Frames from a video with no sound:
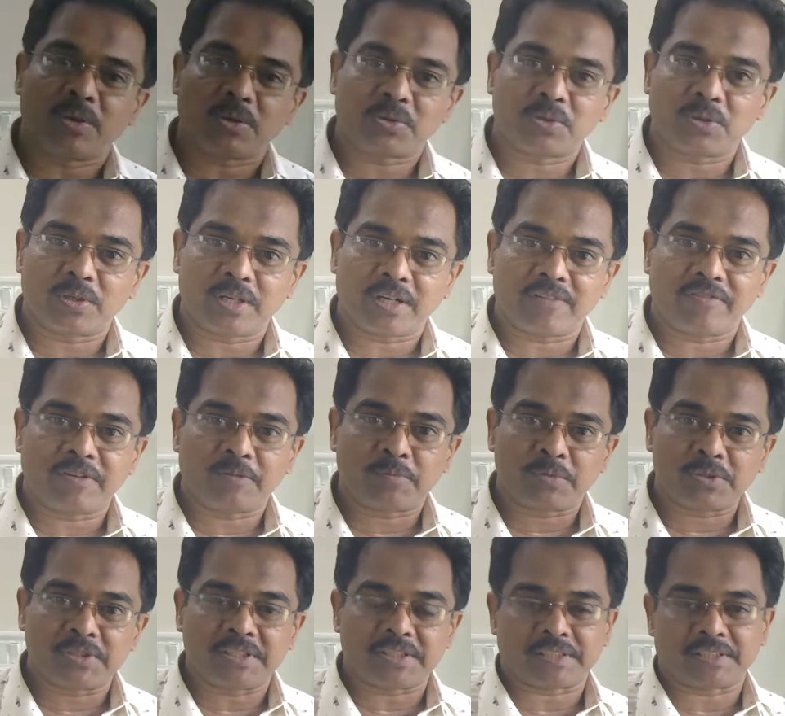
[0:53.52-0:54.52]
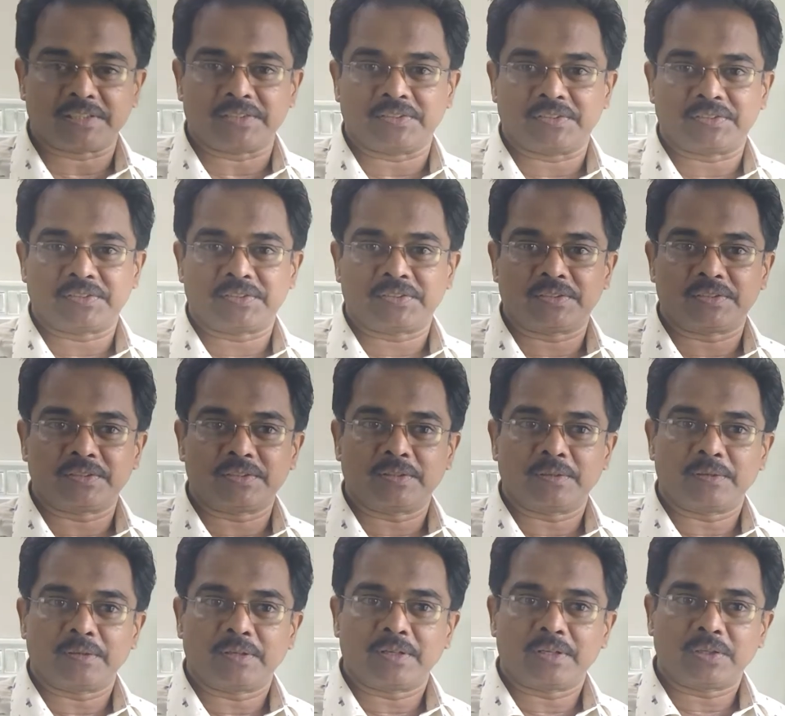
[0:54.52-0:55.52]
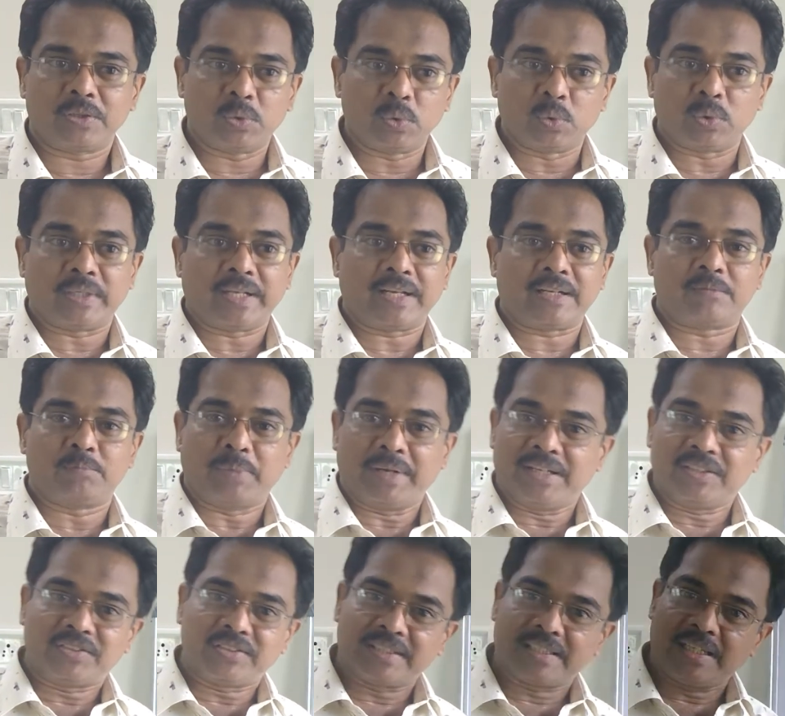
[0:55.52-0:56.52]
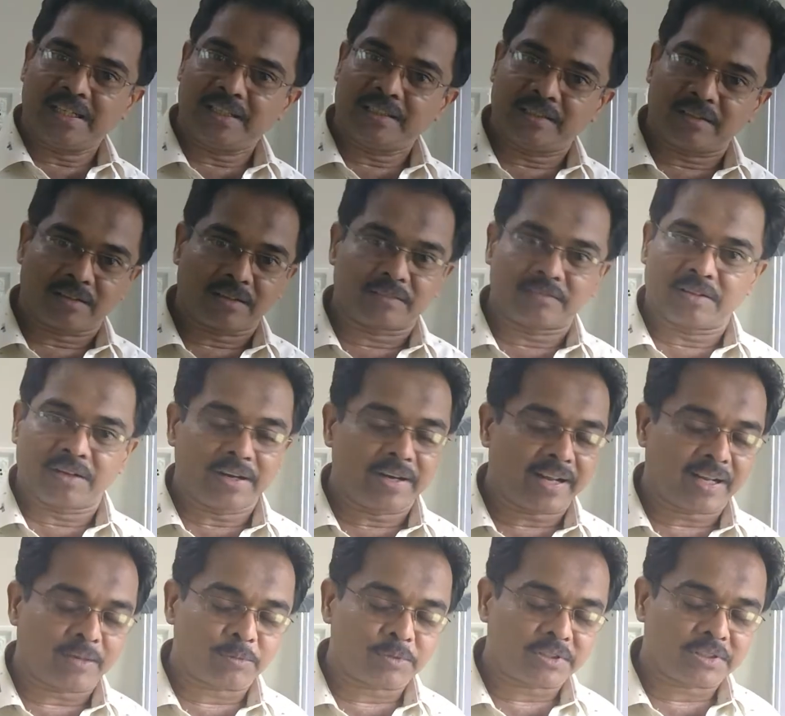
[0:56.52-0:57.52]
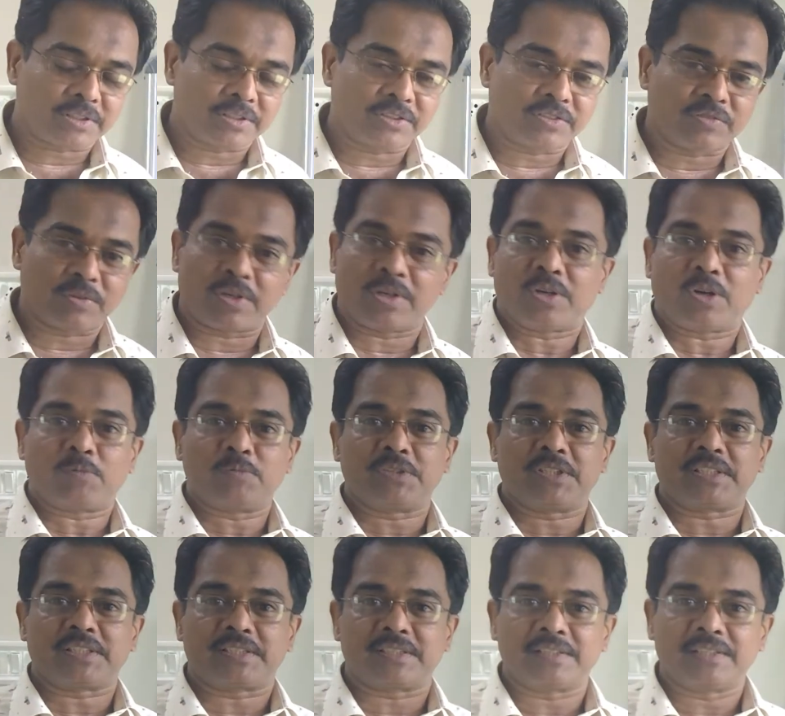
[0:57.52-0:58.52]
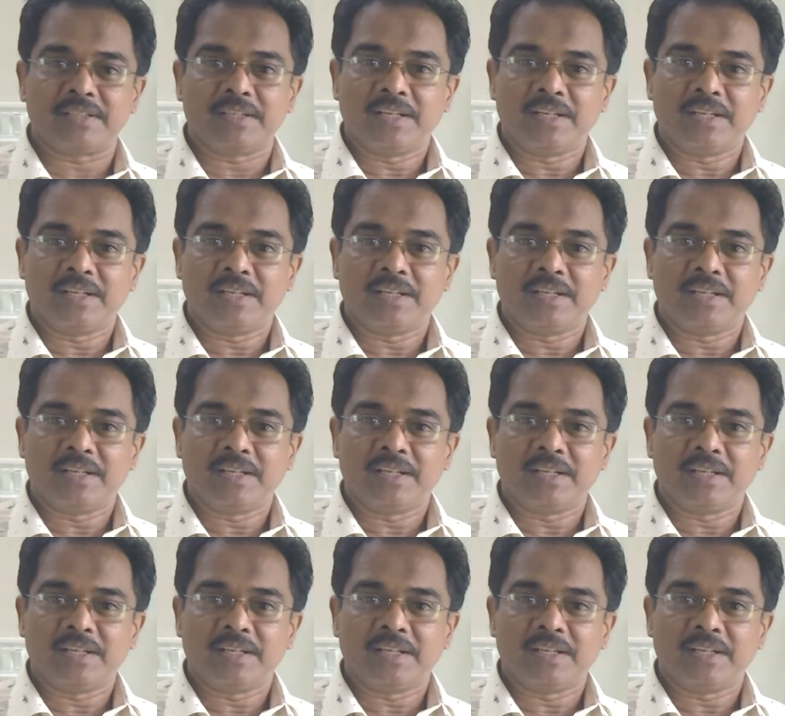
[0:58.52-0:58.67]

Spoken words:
orthographic projections. You know that basically there are three dimensions for an object: